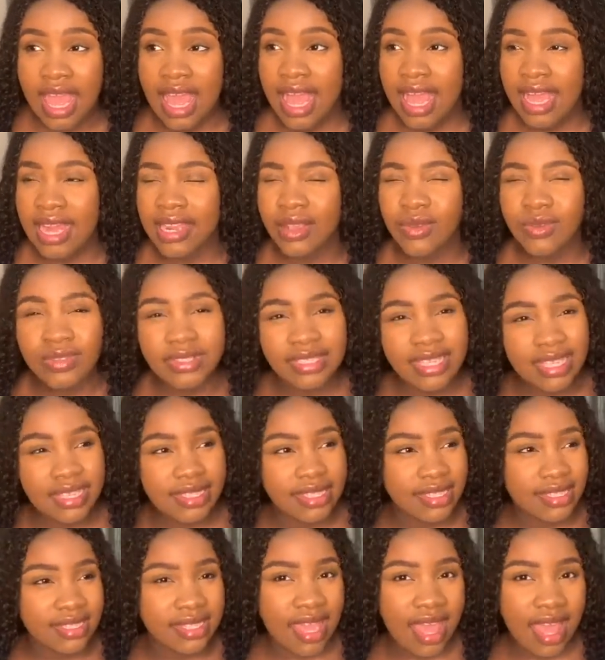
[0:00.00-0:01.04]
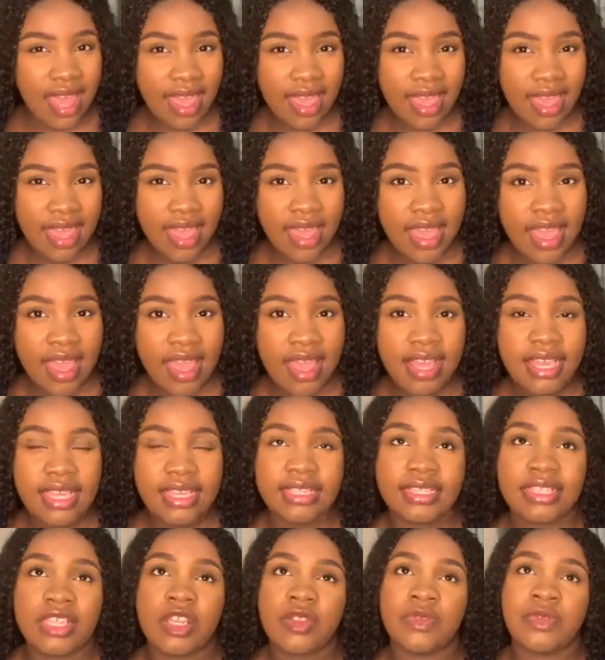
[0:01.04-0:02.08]
And I ghosted this guy. He
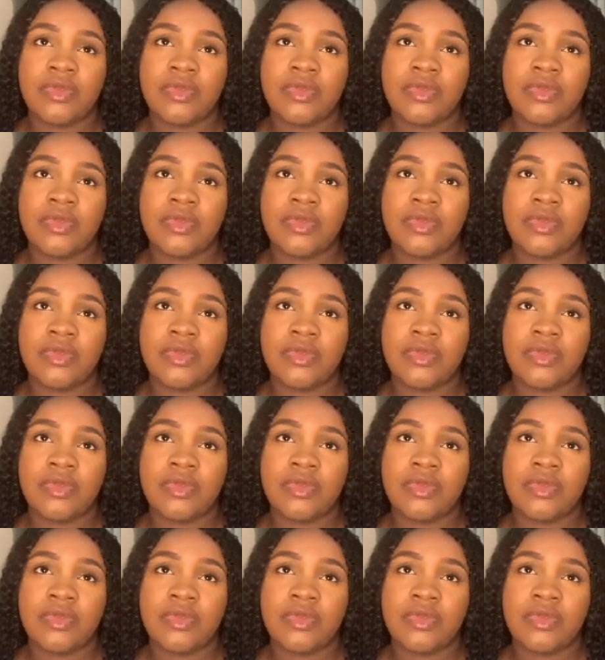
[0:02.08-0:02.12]
sent